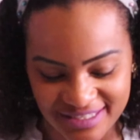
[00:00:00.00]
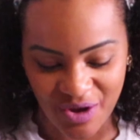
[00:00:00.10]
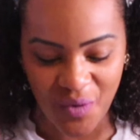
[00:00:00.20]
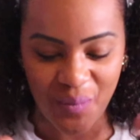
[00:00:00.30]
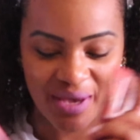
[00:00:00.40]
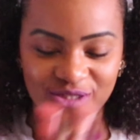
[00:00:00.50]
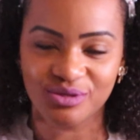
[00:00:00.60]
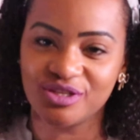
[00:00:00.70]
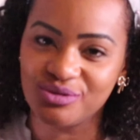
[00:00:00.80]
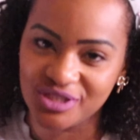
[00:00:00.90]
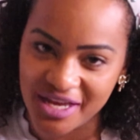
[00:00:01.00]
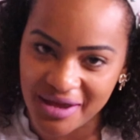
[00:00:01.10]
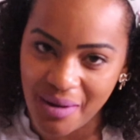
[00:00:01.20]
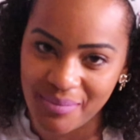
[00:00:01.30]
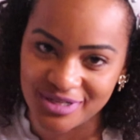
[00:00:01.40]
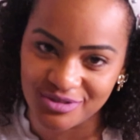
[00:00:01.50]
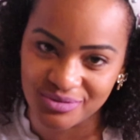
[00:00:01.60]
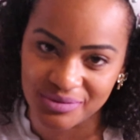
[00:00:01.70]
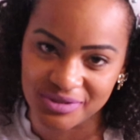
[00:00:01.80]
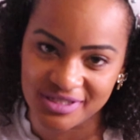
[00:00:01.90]
So make sure that you check out my
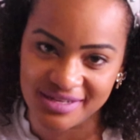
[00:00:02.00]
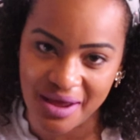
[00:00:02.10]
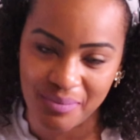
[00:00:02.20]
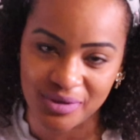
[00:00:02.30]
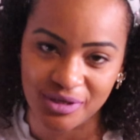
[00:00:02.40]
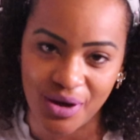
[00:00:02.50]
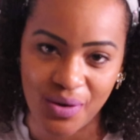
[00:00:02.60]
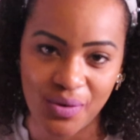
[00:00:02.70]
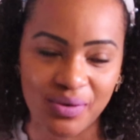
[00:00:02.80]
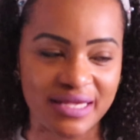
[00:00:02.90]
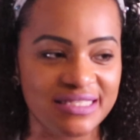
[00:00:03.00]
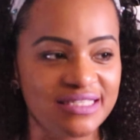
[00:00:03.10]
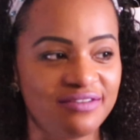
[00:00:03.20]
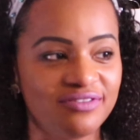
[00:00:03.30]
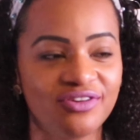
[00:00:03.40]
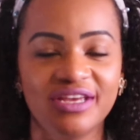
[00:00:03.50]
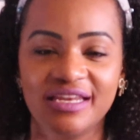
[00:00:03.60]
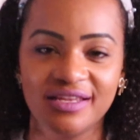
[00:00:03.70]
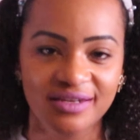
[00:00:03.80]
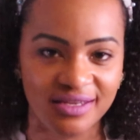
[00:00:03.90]
description down below and see if there are
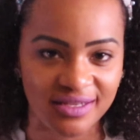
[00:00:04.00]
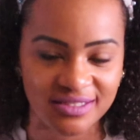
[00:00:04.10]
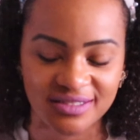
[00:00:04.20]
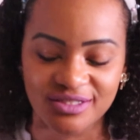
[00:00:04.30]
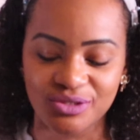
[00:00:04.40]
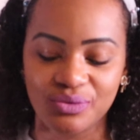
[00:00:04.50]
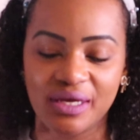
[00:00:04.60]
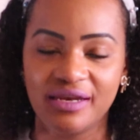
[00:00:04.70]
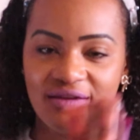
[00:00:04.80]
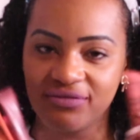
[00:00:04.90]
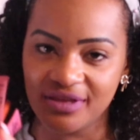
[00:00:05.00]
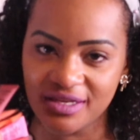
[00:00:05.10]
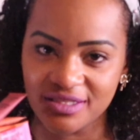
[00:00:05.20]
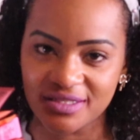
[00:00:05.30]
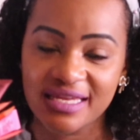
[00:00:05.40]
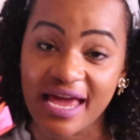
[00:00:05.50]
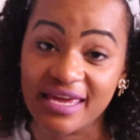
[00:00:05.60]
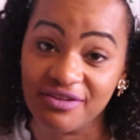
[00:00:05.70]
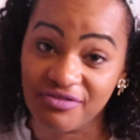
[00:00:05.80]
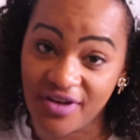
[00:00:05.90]
any links to any of these that I
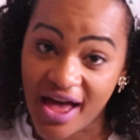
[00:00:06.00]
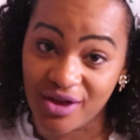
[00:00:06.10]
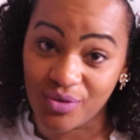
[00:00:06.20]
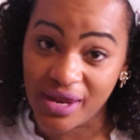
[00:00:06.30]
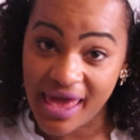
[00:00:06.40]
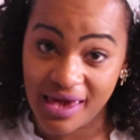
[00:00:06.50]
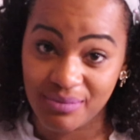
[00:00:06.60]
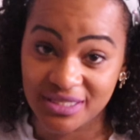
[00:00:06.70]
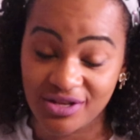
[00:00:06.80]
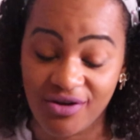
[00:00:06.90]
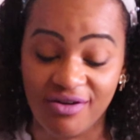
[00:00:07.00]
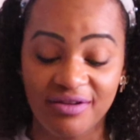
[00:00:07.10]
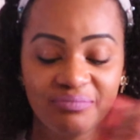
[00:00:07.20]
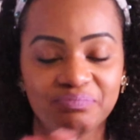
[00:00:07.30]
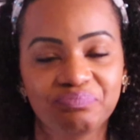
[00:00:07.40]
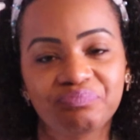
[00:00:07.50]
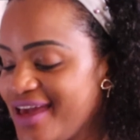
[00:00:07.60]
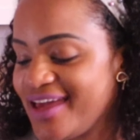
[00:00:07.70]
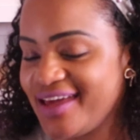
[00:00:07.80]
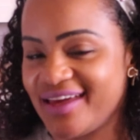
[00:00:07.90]
can find on Amazon.
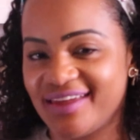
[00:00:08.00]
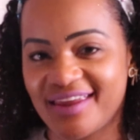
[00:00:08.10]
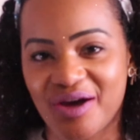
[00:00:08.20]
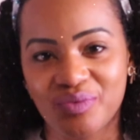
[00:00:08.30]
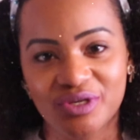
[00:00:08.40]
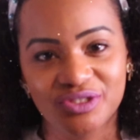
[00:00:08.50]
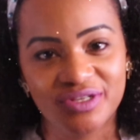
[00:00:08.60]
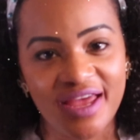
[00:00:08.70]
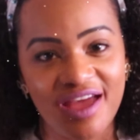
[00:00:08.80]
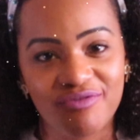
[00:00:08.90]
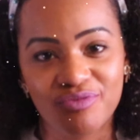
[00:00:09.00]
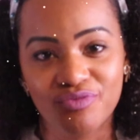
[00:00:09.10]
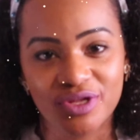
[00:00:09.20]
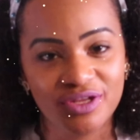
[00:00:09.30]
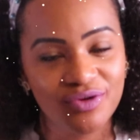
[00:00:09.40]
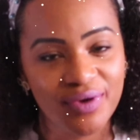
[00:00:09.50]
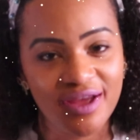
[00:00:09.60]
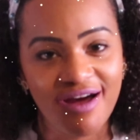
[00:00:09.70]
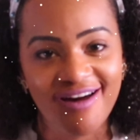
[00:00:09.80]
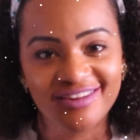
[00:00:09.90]
And I want you to have a really
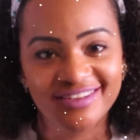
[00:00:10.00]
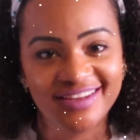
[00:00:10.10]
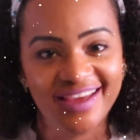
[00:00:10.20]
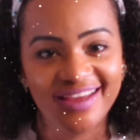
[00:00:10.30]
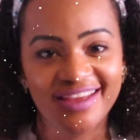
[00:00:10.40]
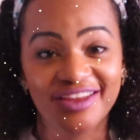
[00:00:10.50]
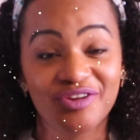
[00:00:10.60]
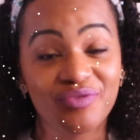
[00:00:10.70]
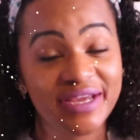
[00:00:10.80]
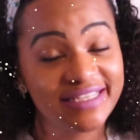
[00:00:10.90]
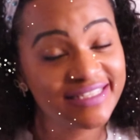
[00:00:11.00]
great holiday and great